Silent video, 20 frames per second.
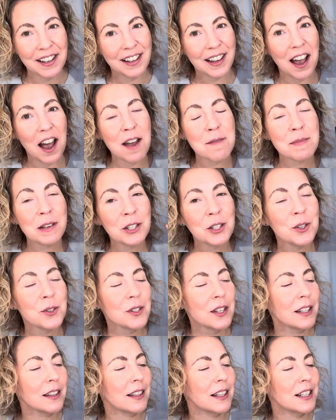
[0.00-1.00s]
I've been
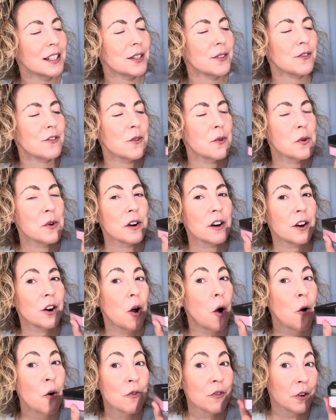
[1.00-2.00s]
using this for
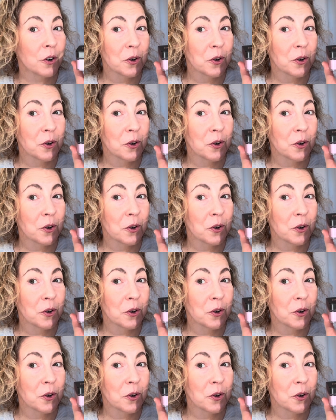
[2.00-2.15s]
over